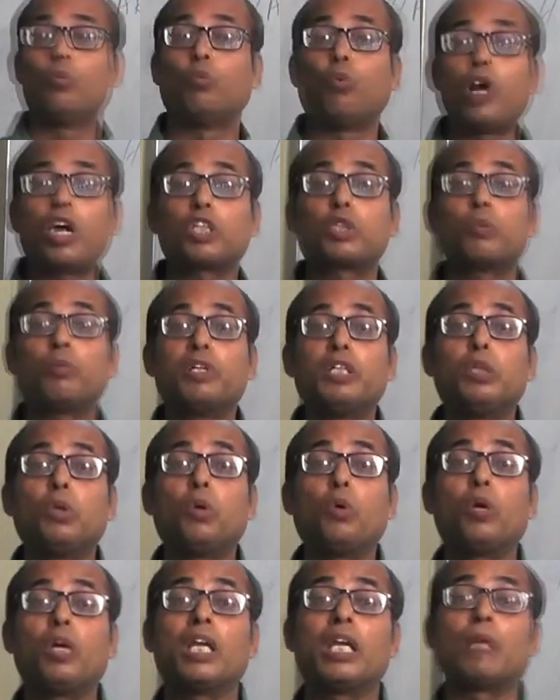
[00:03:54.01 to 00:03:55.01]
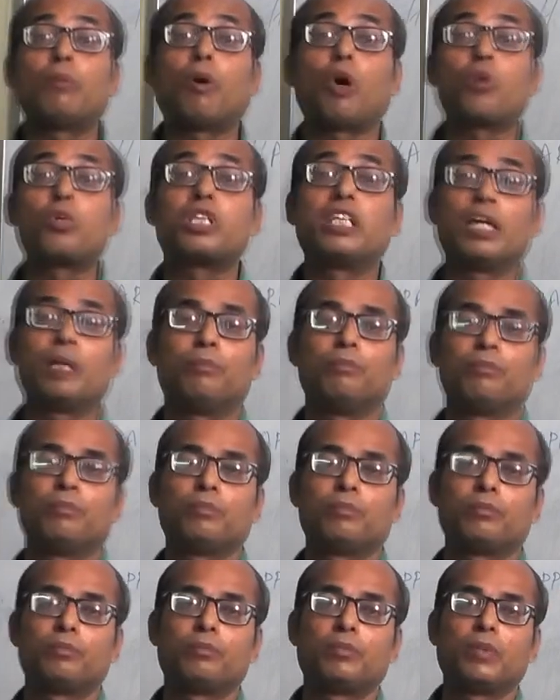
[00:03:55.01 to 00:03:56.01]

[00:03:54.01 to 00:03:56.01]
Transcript: what we know about them